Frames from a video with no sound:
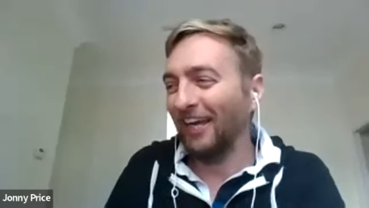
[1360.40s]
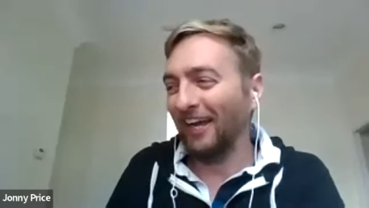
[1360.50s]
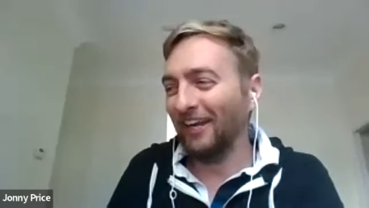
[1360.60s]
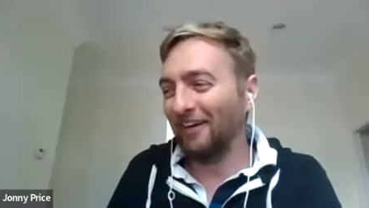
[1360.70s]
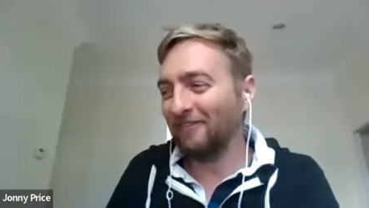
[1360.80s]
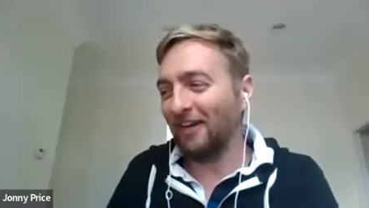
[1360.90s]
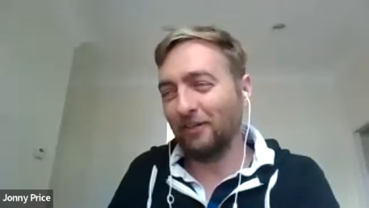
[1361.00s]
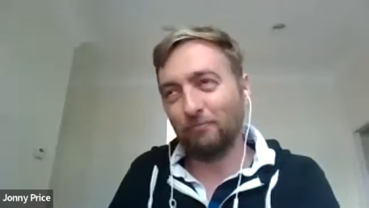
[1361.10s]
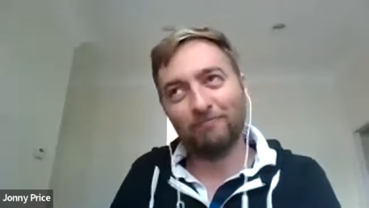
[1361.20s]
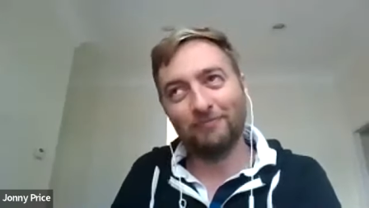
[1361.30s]
and i was like
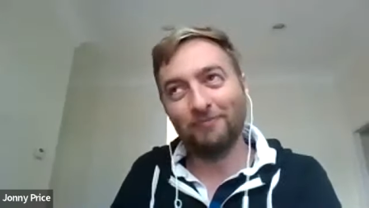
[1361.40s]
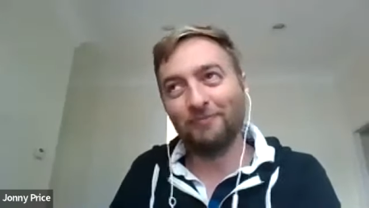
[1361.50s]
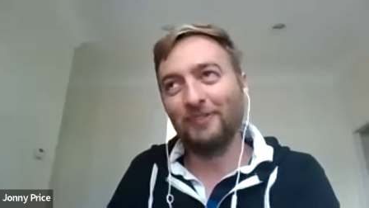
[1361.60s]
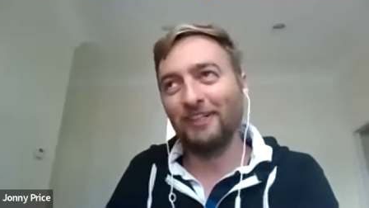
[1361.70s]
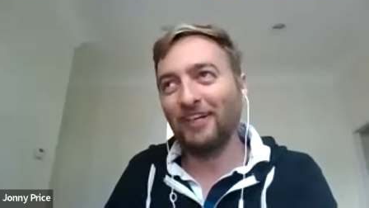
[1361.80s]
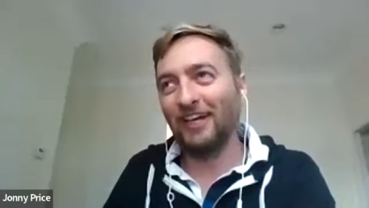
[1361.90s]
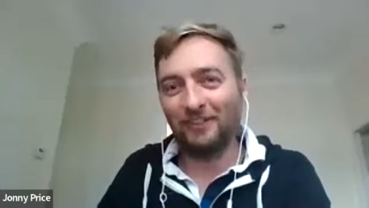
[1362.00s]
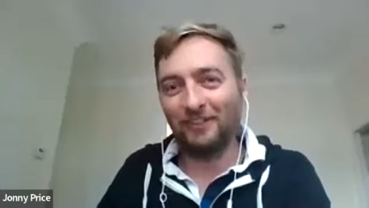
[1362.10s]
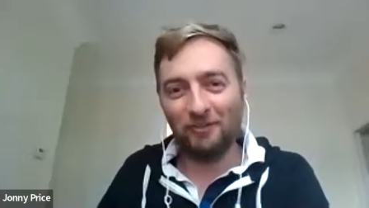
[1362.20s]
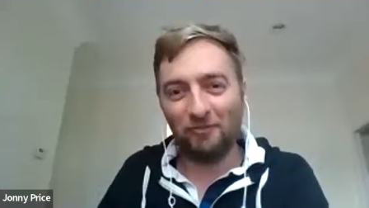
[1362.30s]
mm, okay,
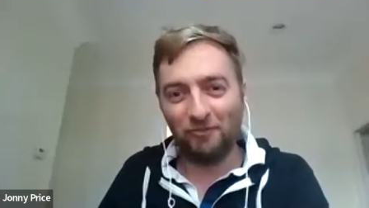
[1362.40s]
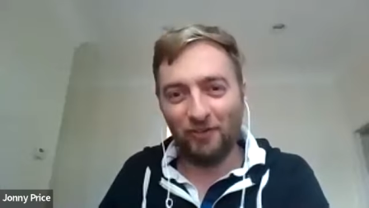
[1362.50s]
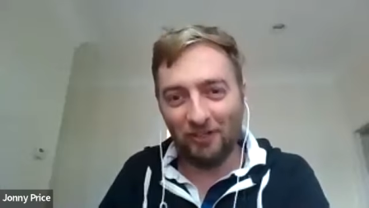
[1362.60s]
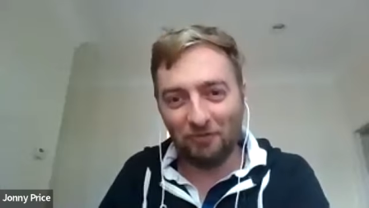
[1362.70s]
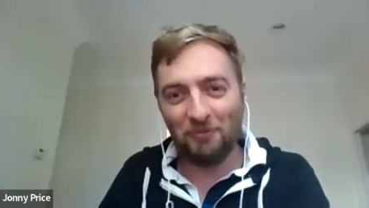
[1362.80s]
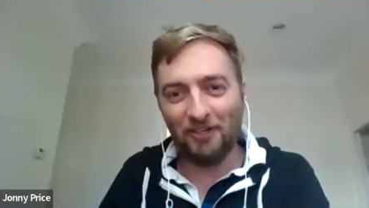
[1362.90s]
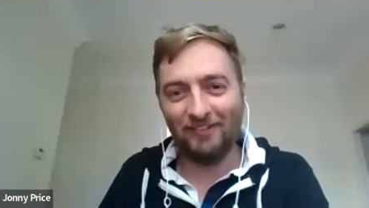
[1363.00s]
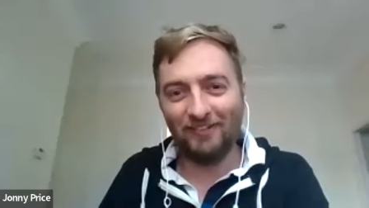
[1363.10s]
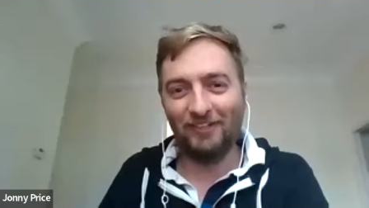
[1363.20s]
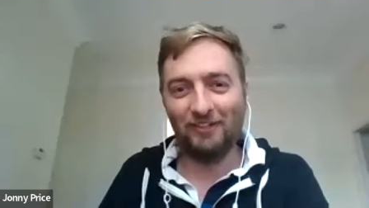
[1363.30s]
you're the first
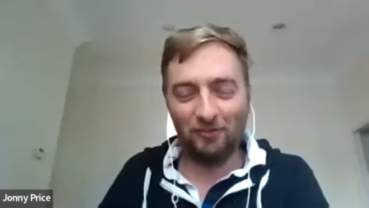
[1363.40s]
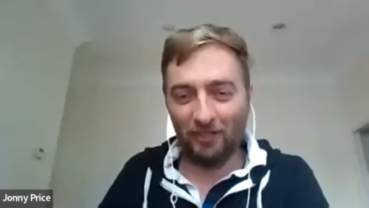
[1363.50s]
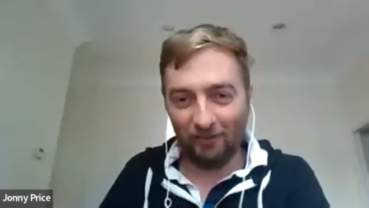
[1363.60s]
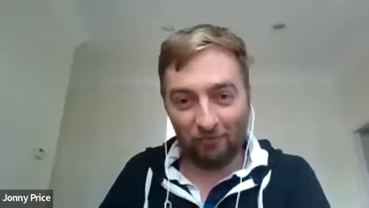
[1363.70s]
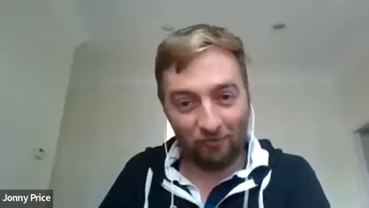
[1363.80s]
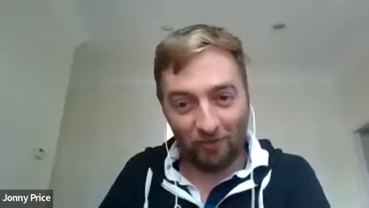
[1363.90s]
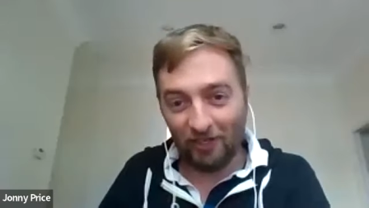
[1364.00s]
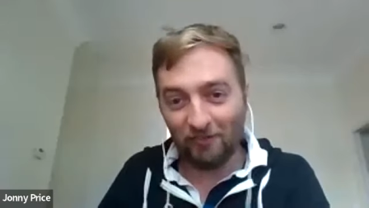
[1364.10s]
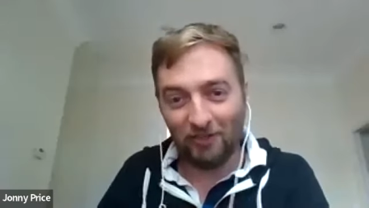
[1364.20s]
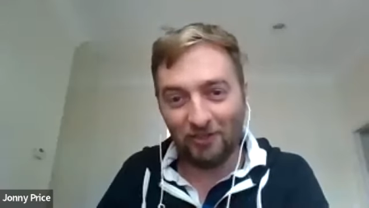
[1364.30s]
person of like
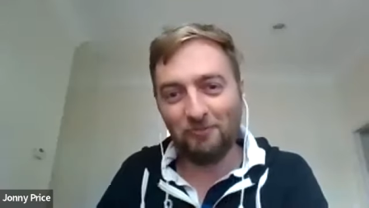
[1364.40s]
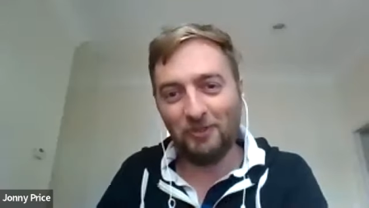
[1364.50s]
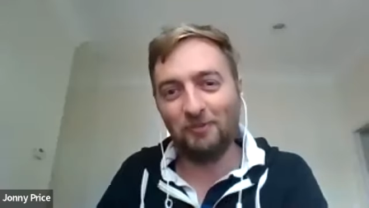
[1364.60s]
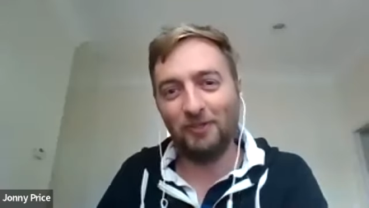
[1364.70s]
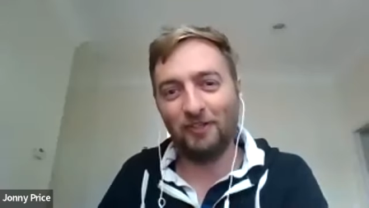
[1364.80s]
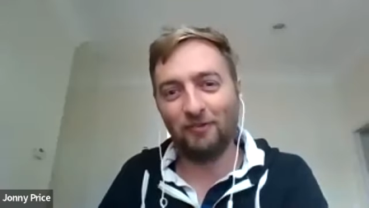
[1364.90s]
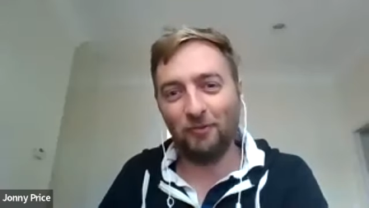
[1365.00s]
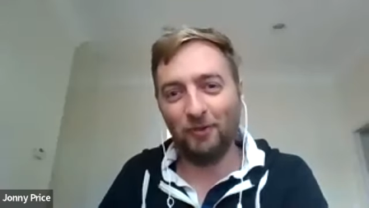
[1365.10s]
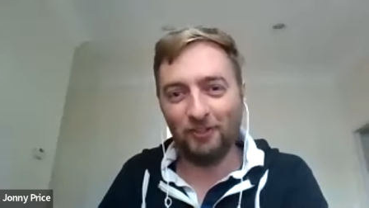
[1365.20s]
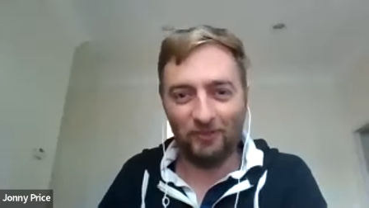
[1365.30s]
500 people I've
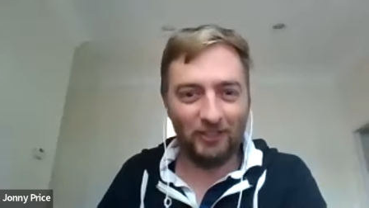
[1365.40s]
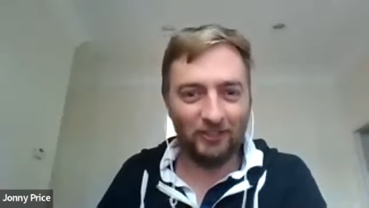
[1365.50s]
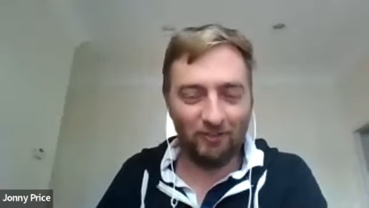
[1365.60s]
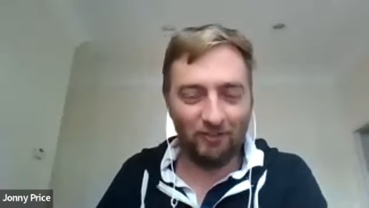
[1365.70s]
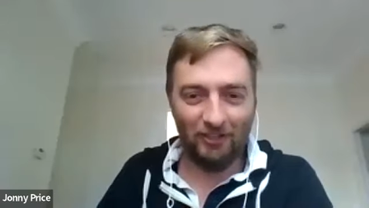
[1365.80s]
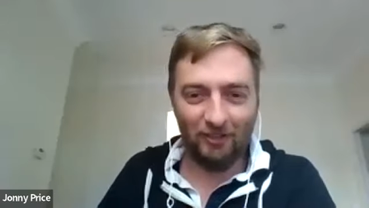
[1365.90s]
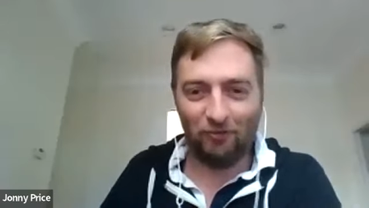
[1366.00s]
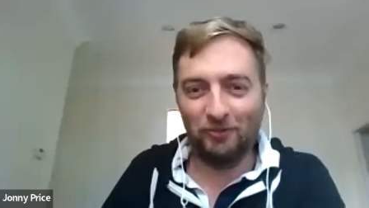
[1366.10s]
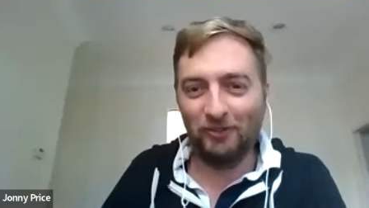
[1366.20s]
spoken with in the last few